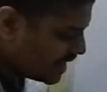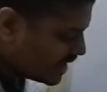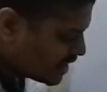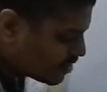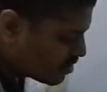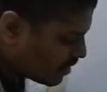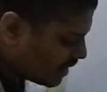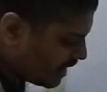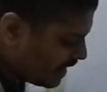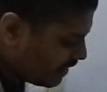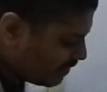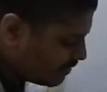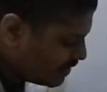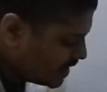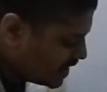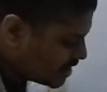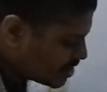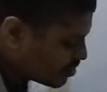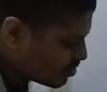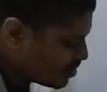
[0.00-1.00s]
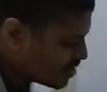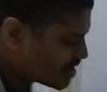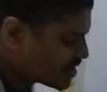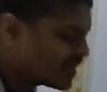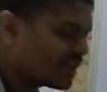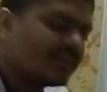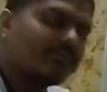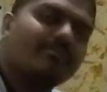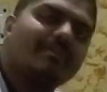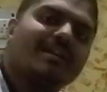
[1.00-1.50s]
So if these two
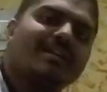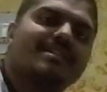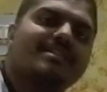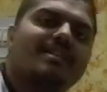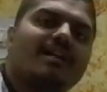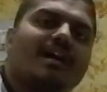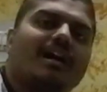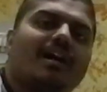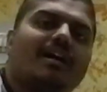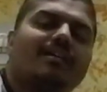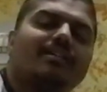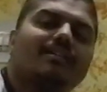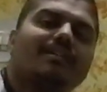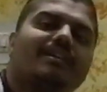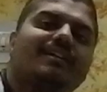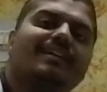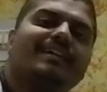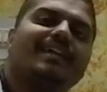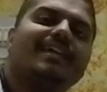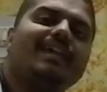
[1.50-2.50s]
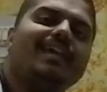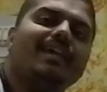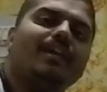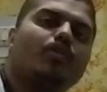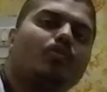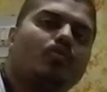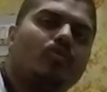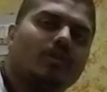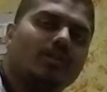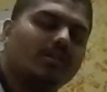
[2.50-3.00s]
statements are
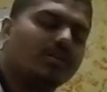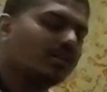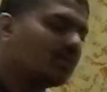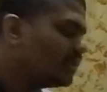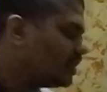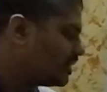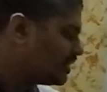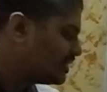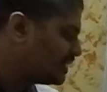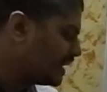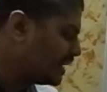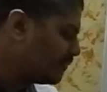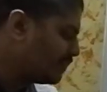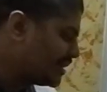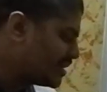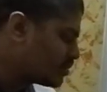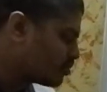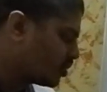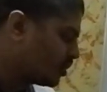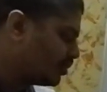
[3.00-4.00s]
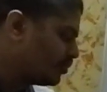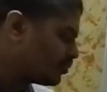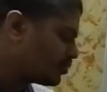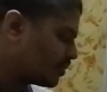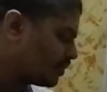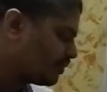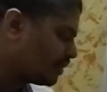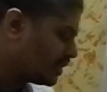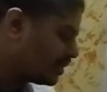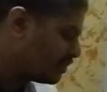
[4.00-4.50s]
equal, then my solution will